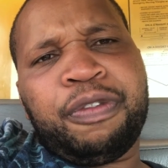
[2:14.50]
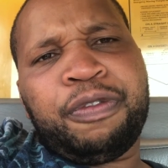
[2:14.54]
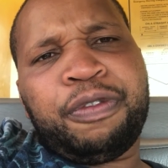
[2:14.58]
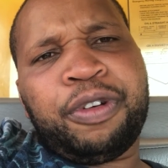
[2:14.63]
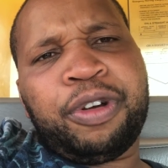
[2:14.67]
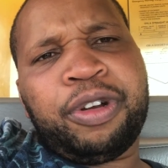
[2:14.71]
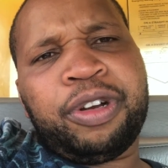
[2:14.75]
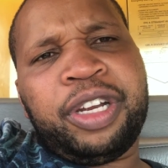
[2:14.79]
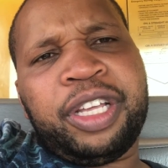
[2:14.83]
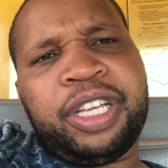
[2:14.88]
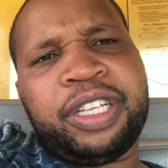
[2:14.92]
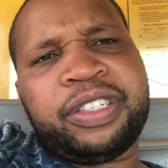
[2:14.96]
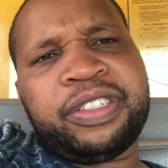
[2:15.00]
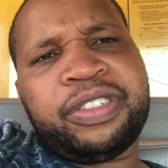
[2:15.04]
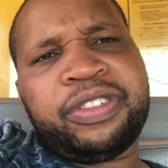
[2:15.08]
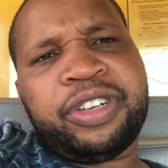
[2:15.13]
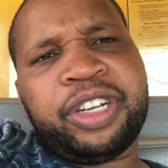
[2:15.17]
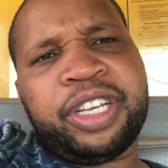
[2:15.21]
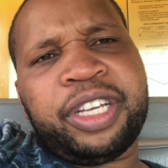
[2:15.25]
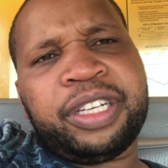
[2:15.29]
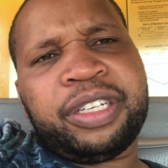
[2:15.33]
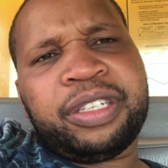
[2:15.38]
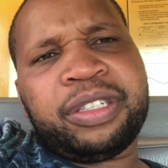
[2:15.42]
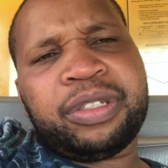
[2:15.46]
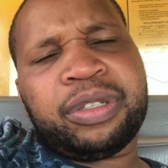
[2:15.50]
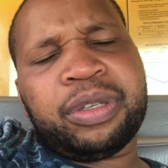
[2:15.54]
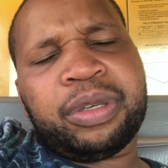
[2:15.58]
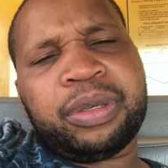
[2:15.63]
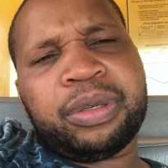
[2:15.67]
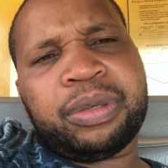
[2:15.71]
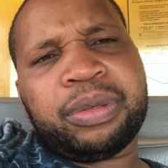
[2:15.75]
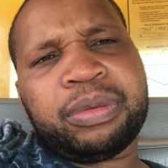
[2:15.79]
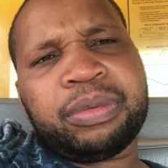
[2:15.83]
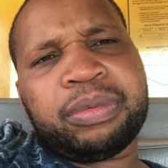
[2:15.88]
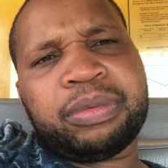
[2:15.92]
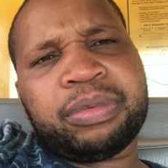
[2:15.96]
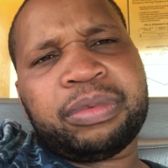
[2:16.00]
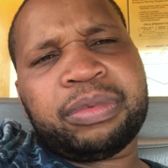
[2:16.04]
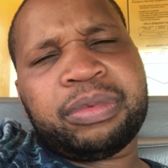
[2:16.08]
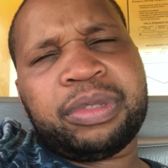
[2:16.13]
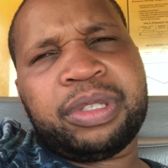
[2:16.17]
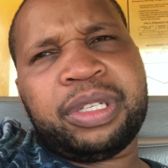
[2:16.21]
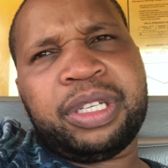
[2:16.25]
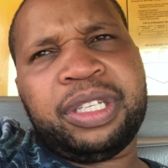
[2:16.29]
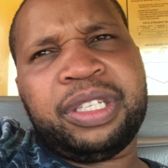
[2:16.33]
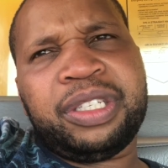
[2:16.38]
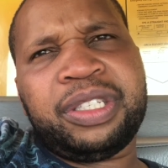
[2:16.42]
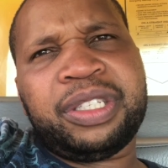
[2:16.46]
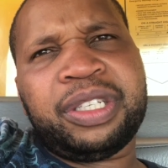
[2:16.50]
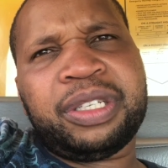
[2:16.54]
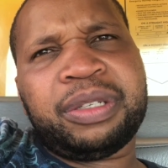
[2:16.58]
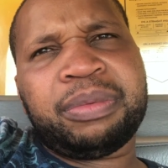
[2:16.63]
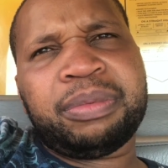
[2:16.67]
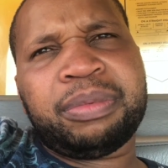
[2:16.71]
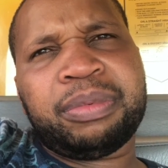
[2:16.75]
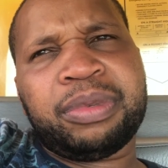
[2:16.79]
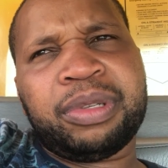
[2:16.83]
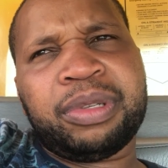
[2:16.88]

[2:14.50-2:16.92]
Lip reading: 4 days straight, so easy.